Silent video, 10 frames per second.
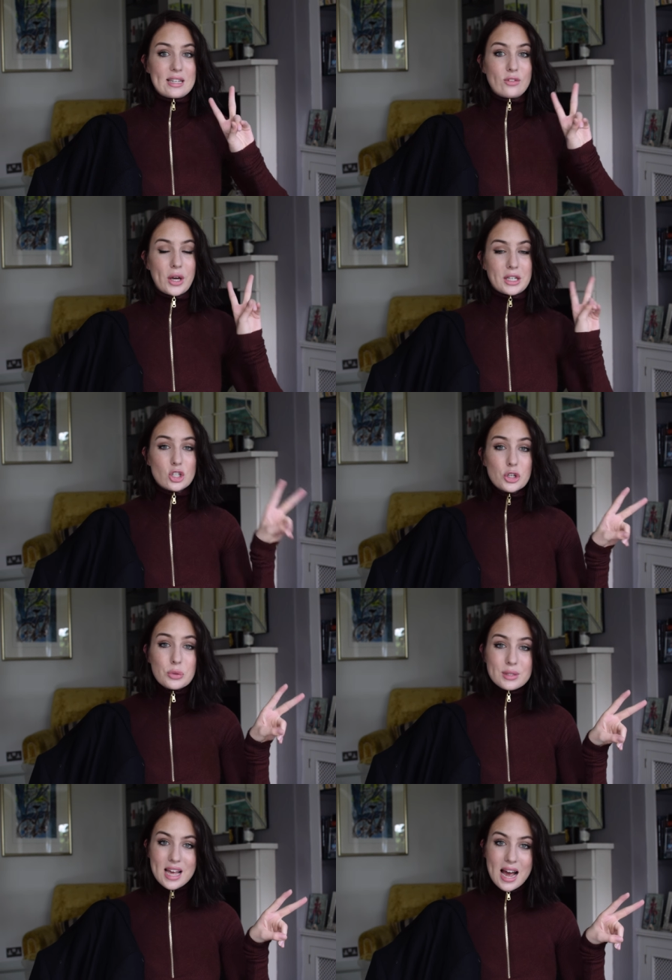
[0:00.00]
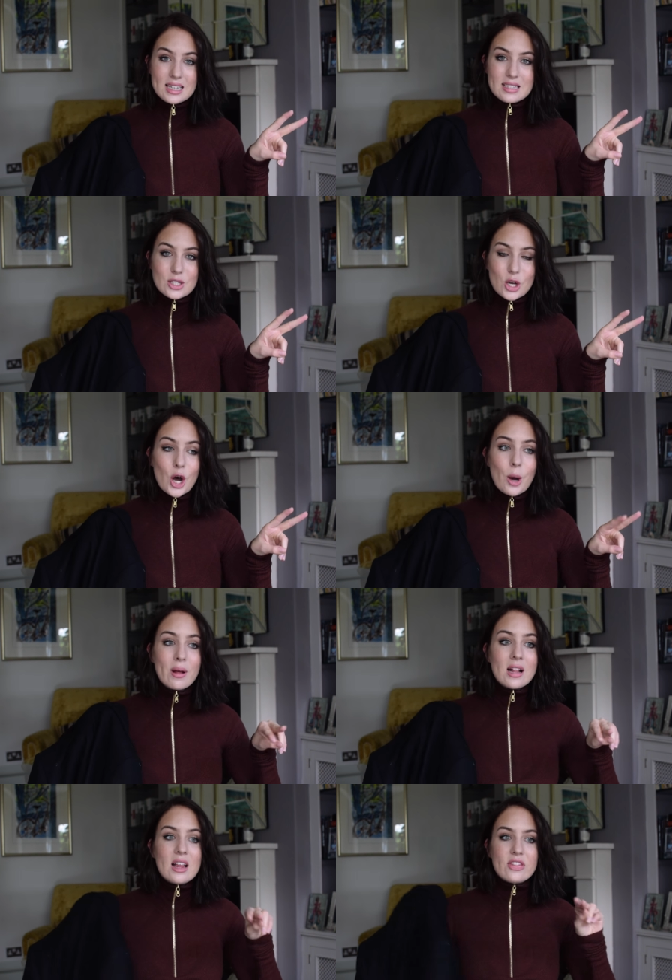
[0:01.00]
even going two sizes
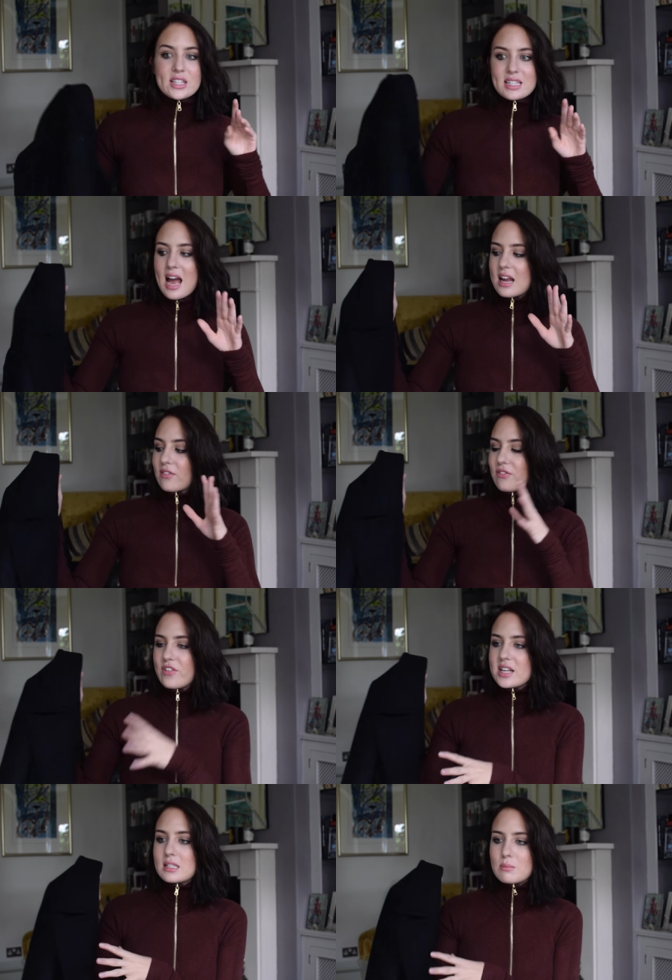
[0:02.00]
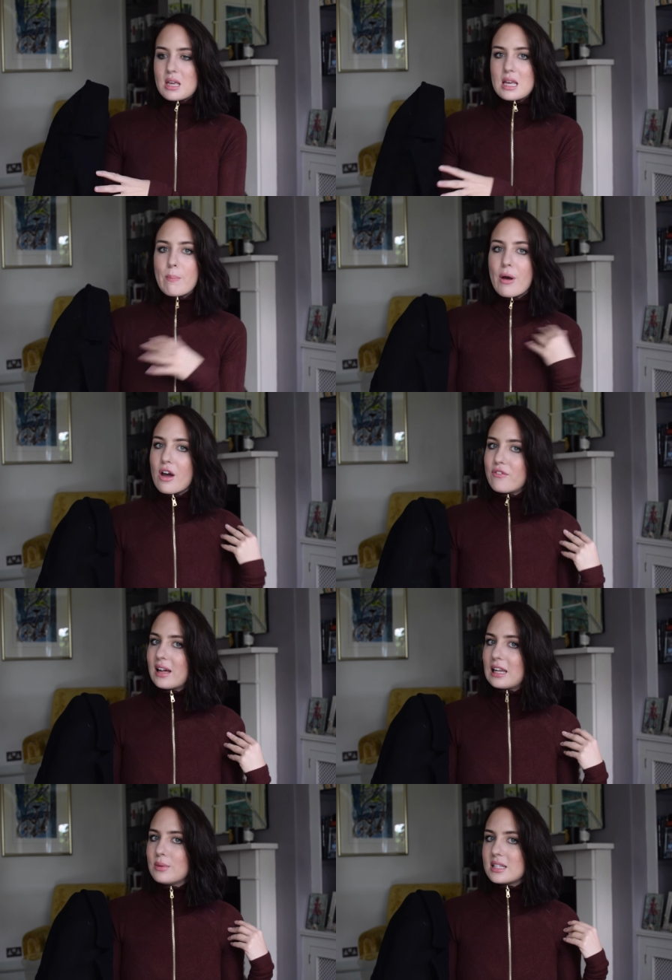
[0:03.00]
up. This kind of fits me
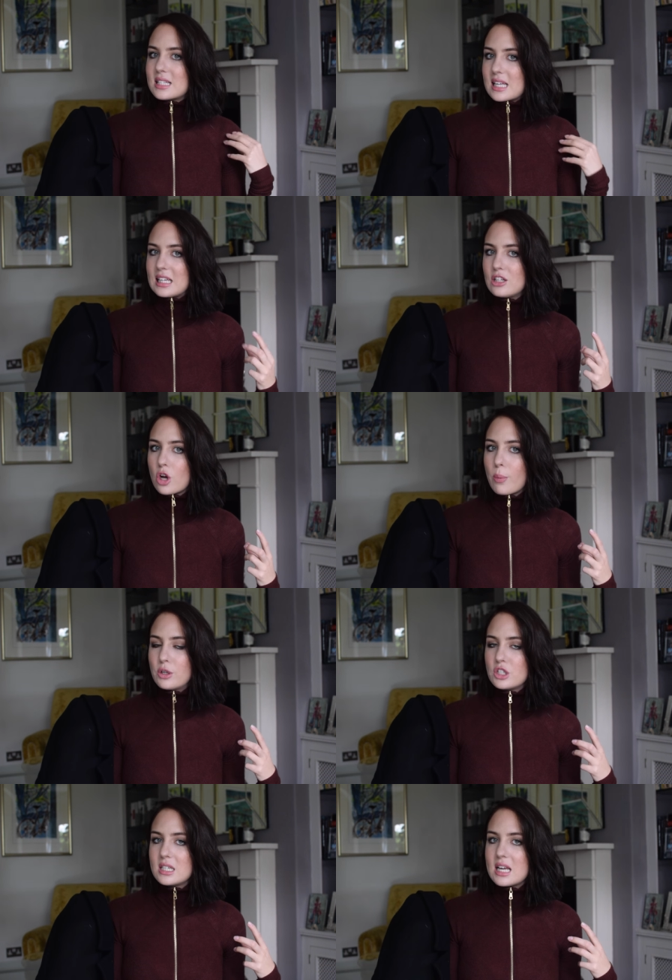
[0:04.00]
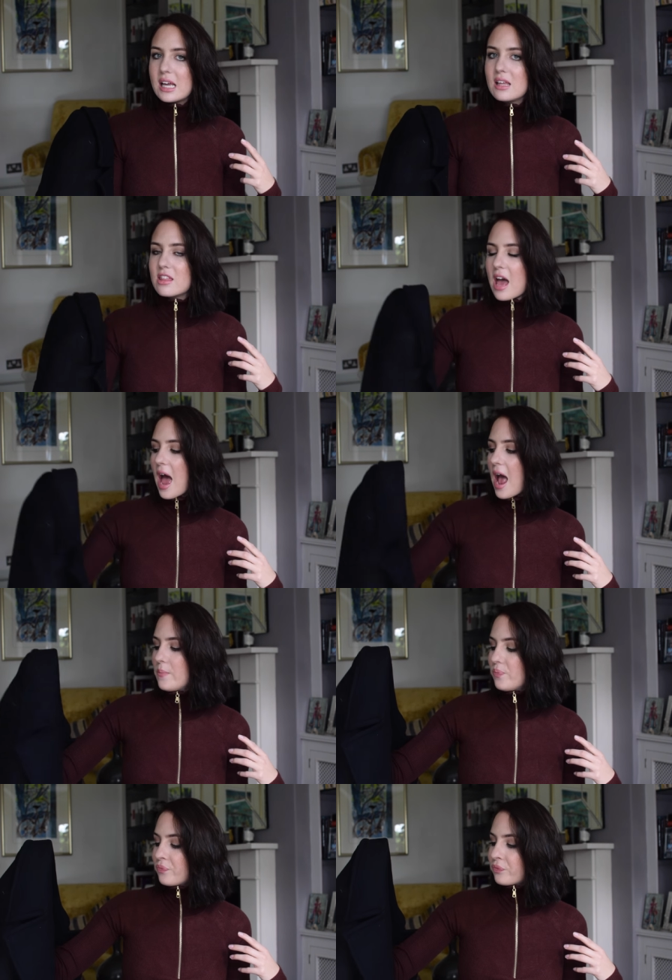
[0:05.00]
perfectly with a skinny top underneath.
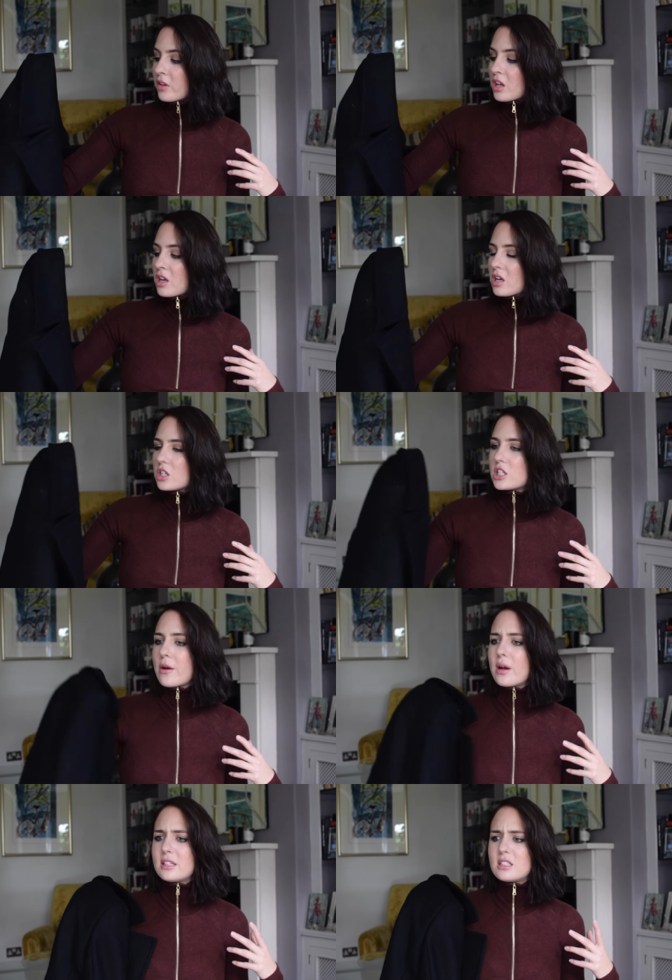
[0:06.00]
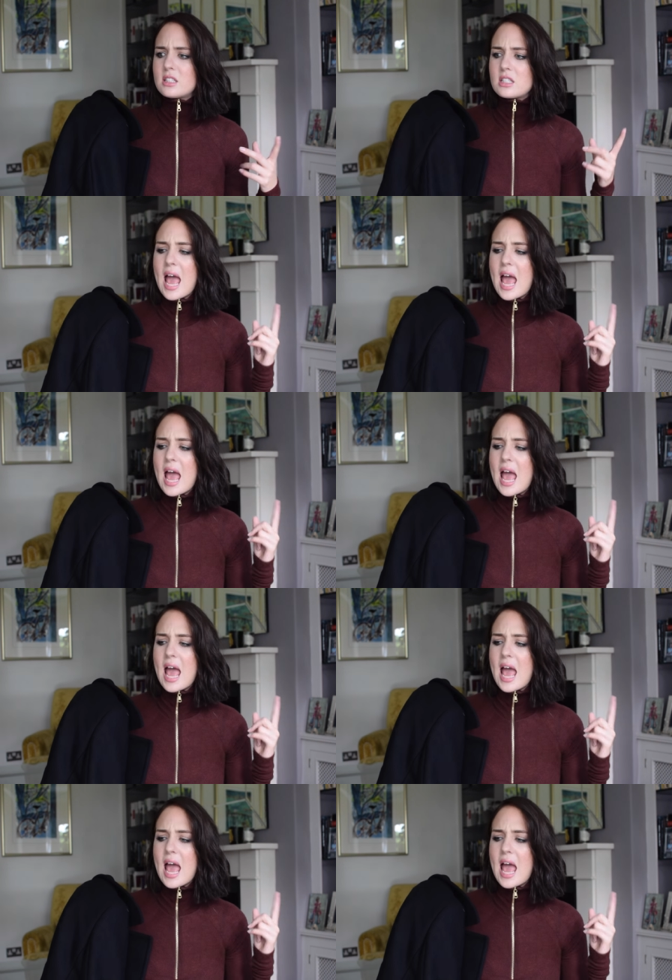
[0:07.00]
Um, so it.